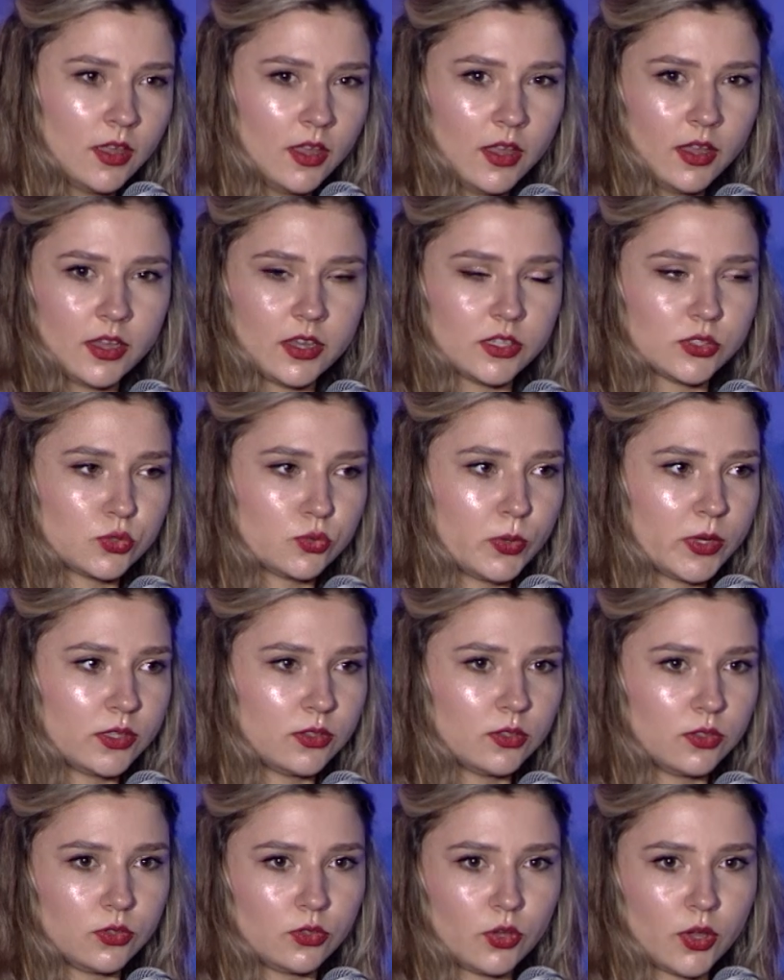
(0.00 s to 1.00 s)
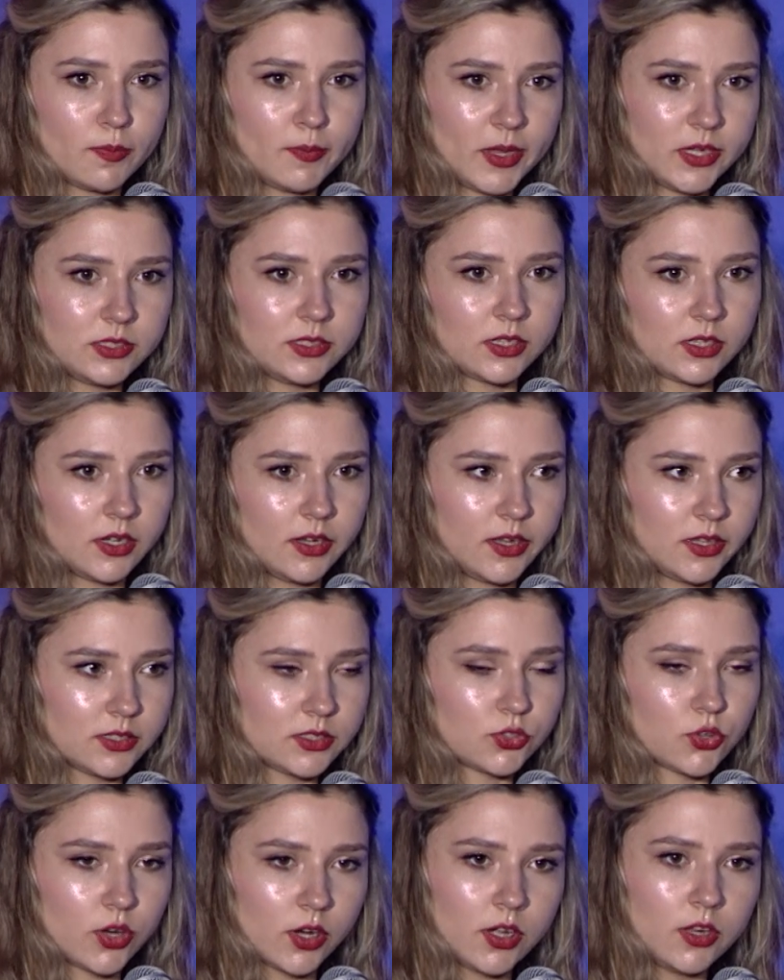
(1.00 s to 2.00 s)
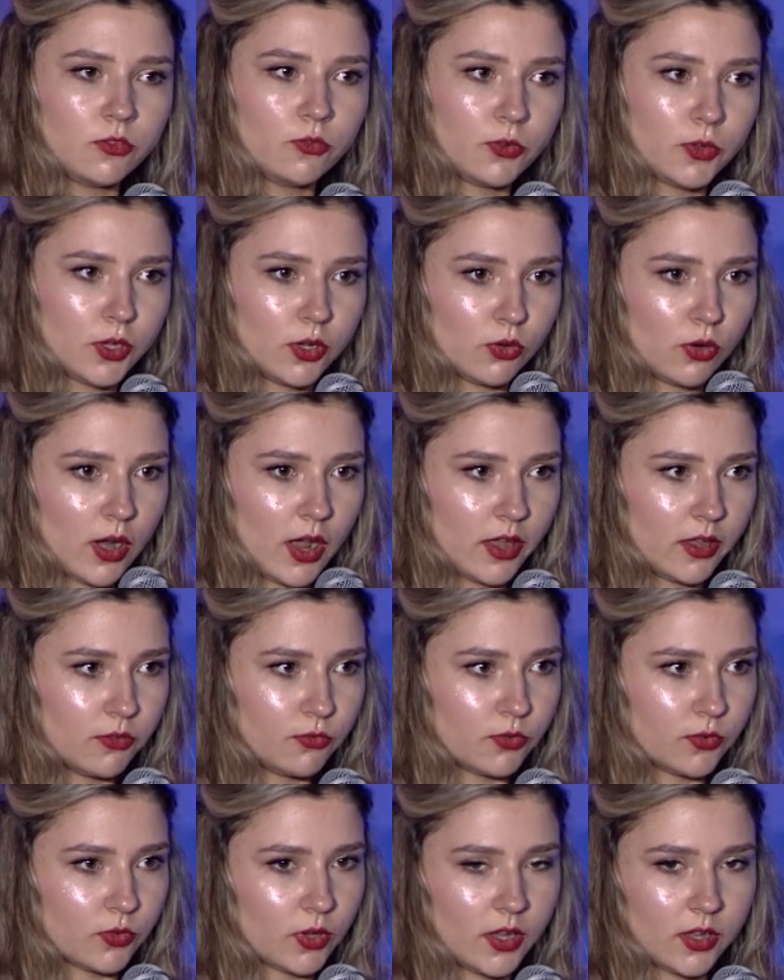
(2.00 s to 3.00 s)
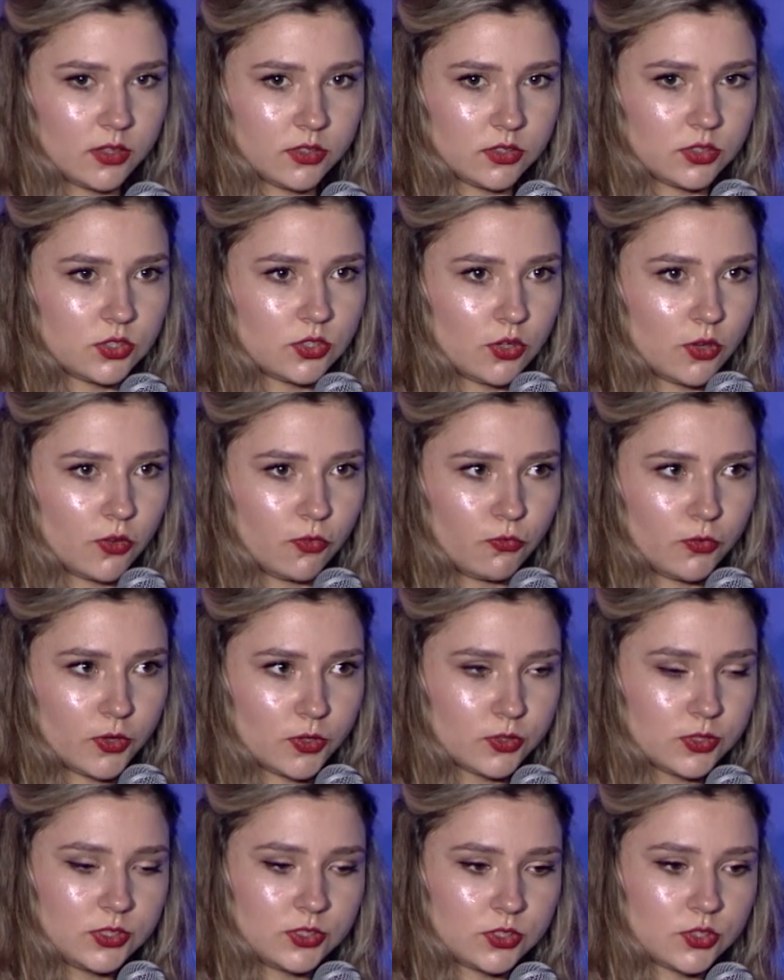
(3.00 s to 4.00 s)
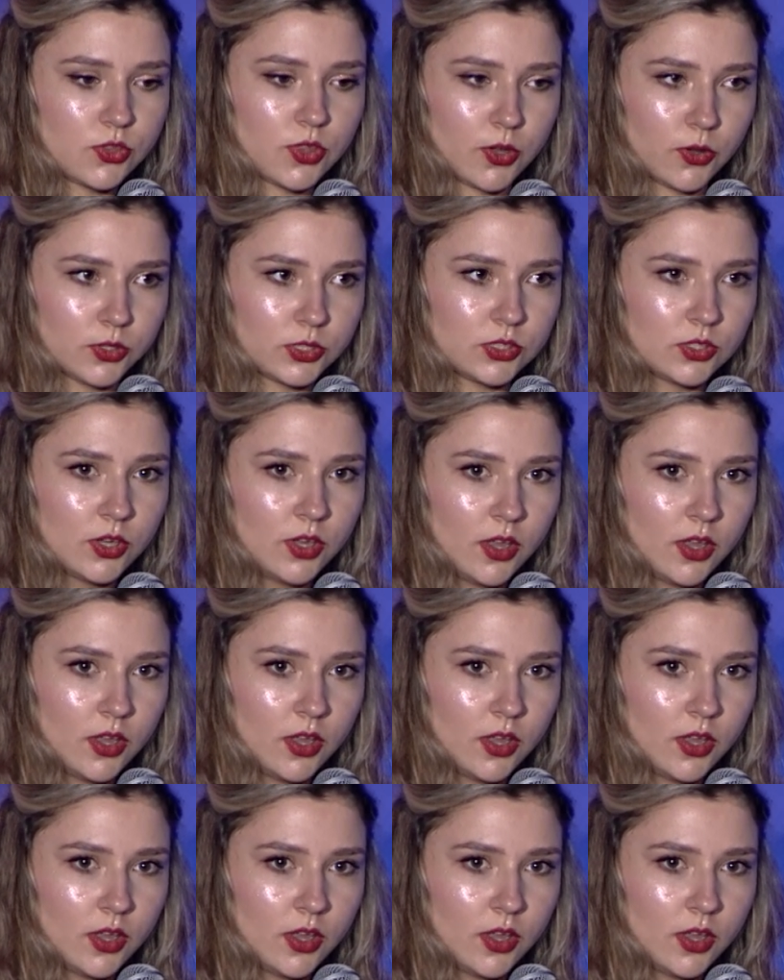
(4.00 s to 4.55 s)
is when you're basically struggling for your life and your first thought